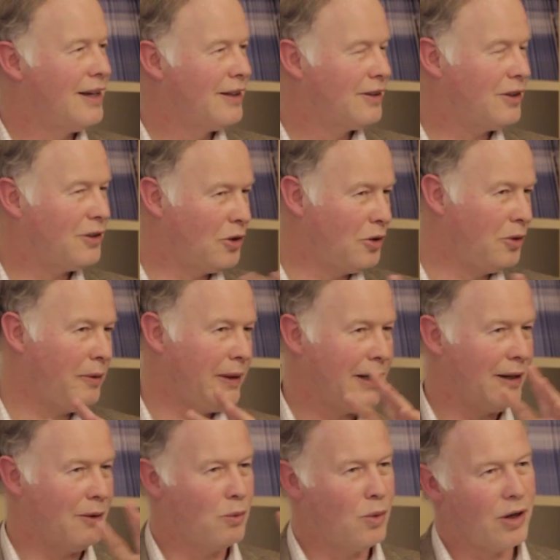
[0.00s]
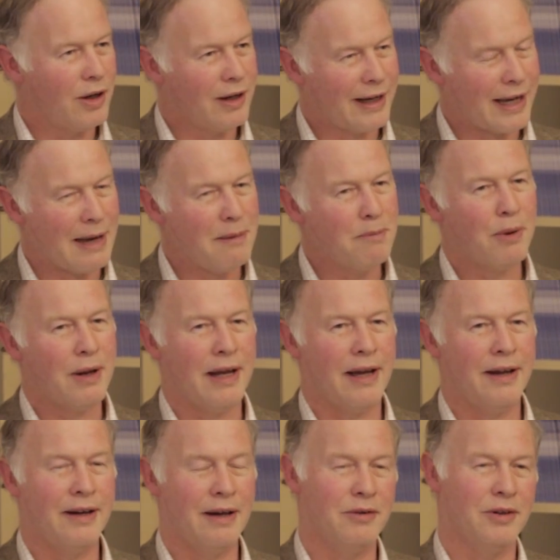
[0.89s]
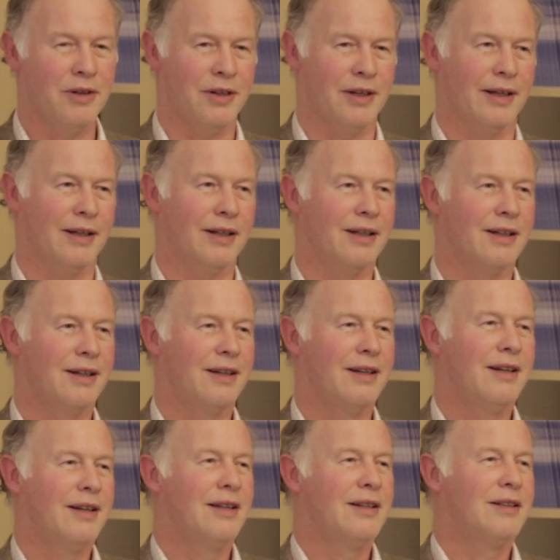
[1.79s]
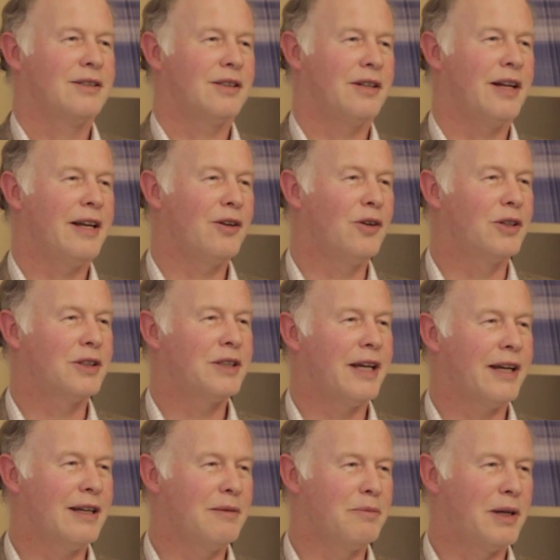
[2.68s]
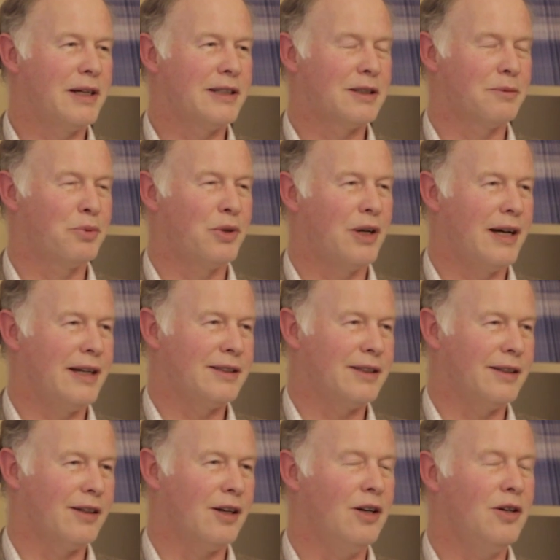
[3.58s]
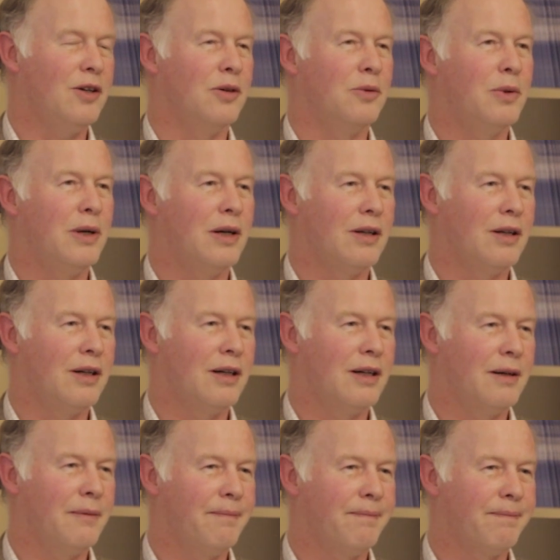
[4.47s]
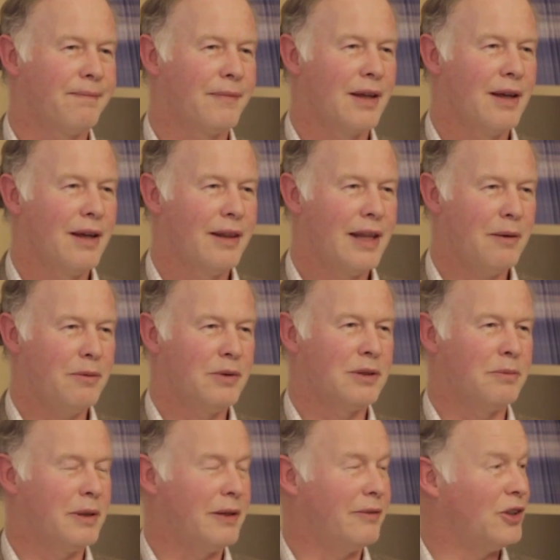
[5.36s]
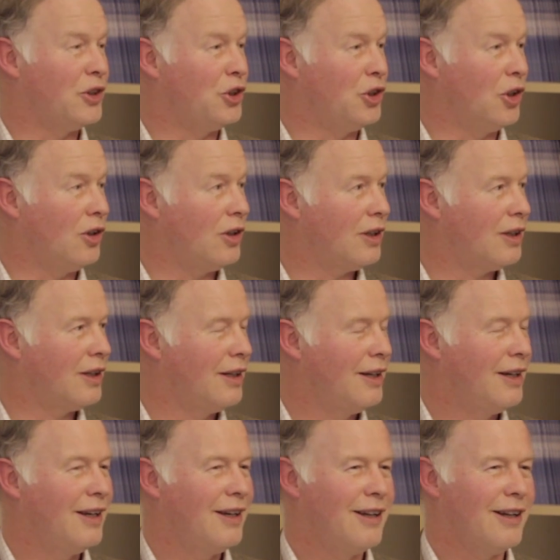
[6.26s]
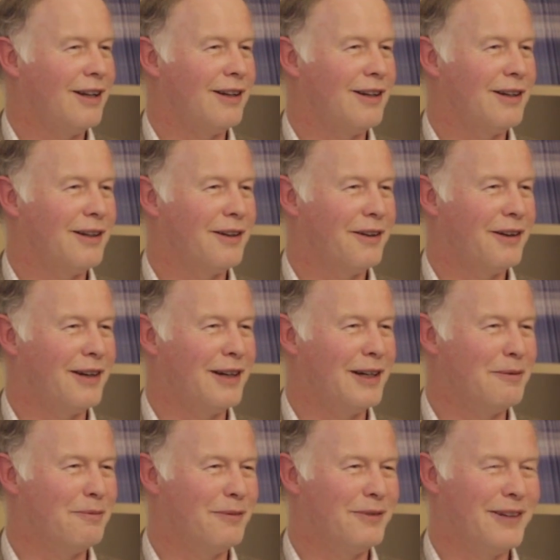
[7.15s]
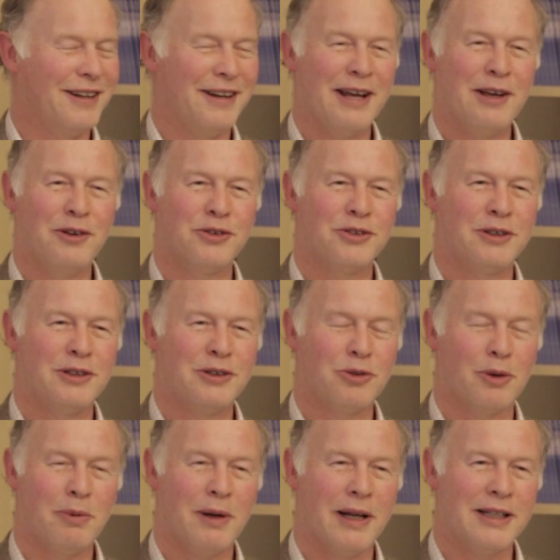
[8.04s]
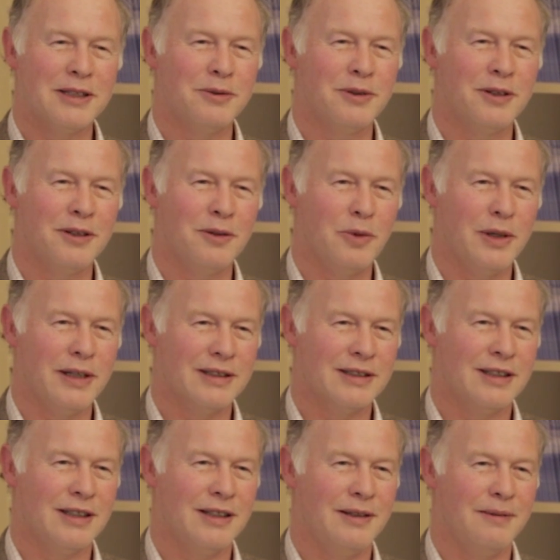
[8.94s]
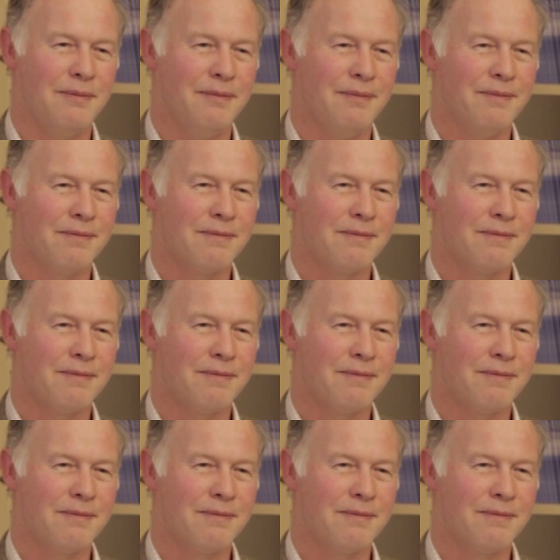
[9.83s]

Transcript: So it already game planned everything. So not taken by surprise and think, oh, well, that was a bit of a shock. I'll announce his replacement in a week's time.